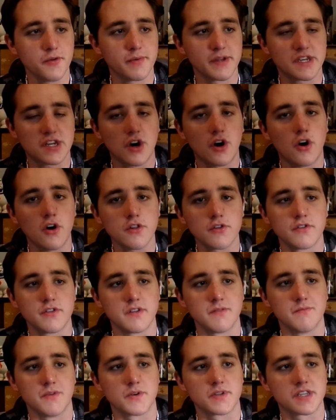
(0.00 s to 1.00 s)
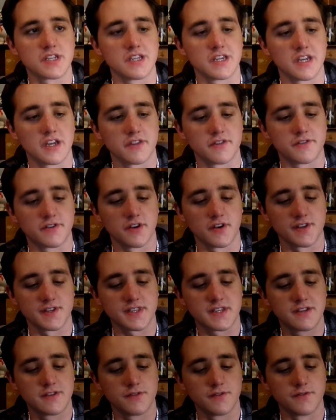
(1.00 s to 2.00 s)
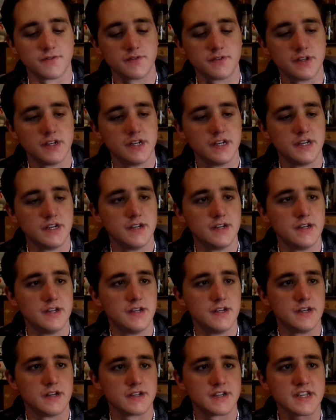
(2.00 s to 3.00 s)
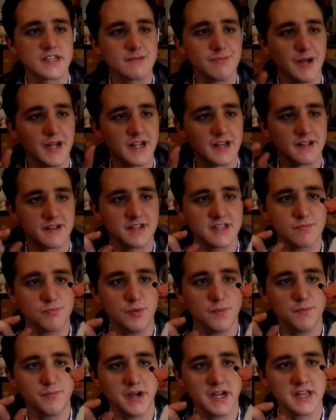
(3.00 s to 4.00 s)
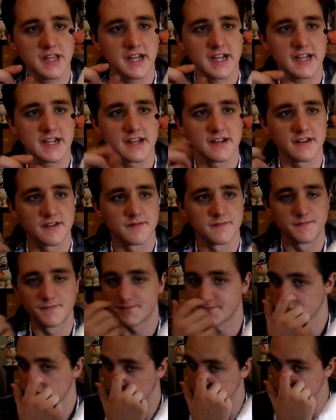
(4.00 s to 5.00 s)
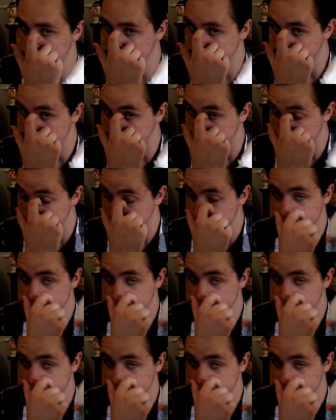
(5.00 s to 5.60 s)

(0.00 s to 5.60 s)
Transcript: bit taller than most of the other dolls too, just by like a little bit,